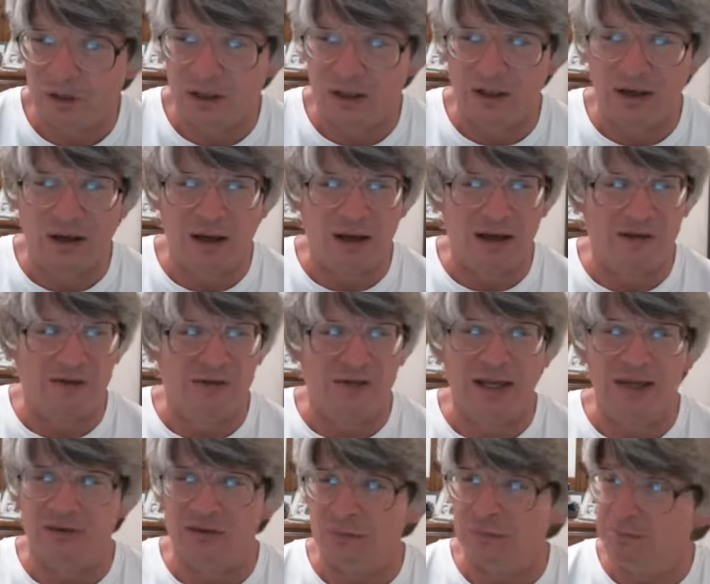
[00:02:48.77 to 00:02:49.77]
Gosh,
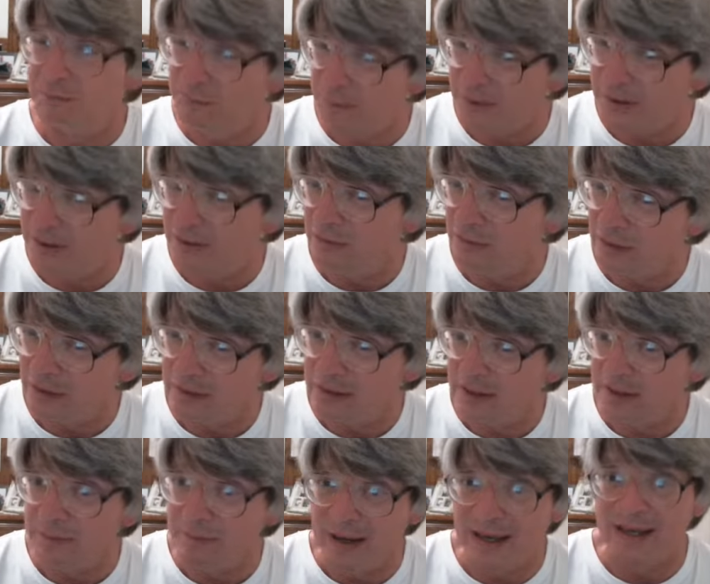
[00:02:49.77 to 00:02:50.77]
that's a big
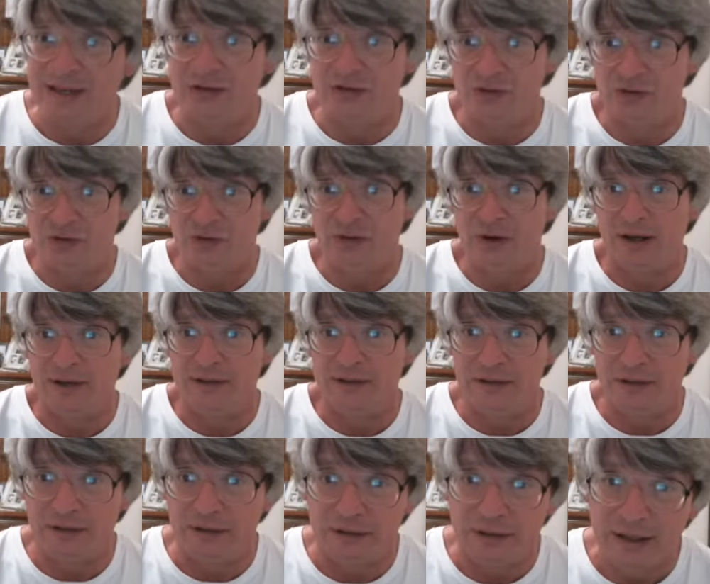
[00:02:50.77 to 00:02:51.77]
league manager right
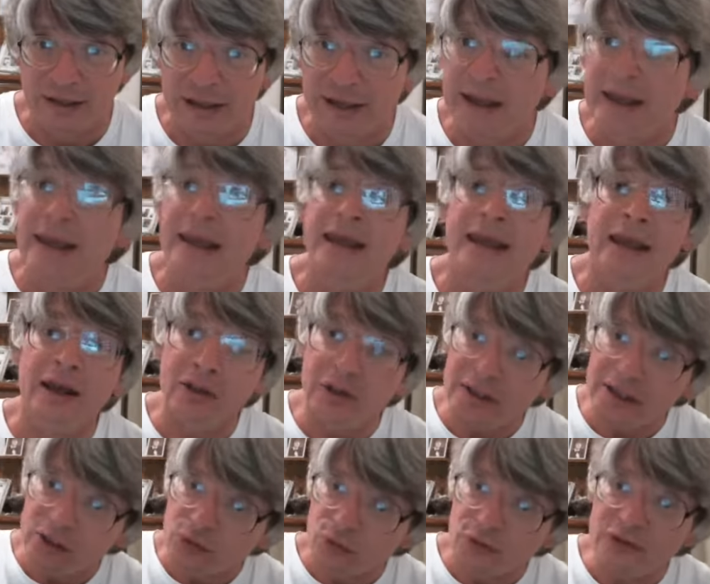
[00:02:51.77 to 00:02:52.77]
there.
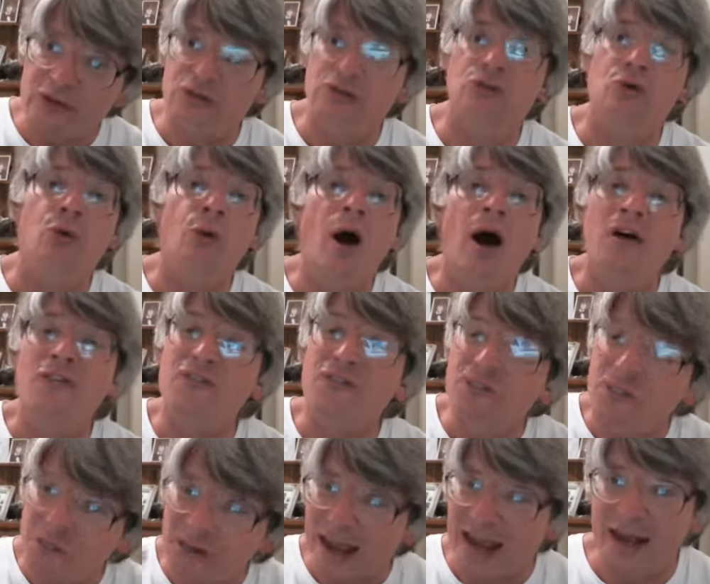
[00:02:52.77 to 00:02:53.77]
Hilly Kristal
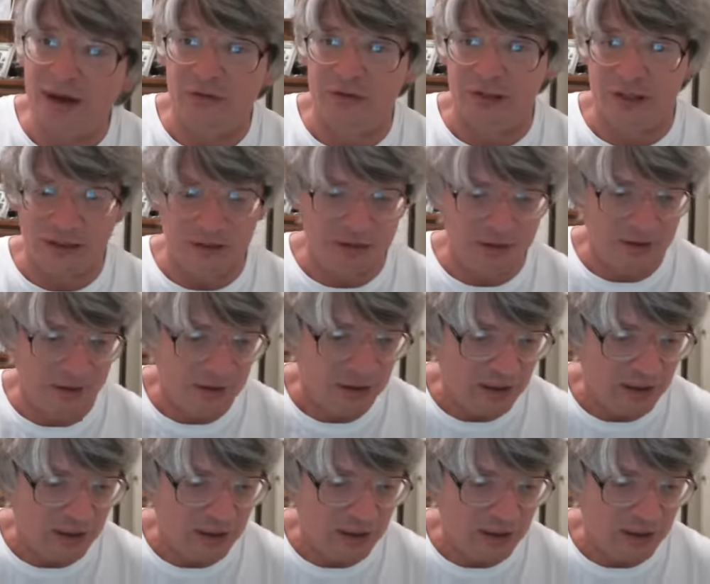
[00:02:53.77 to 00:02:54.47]
founded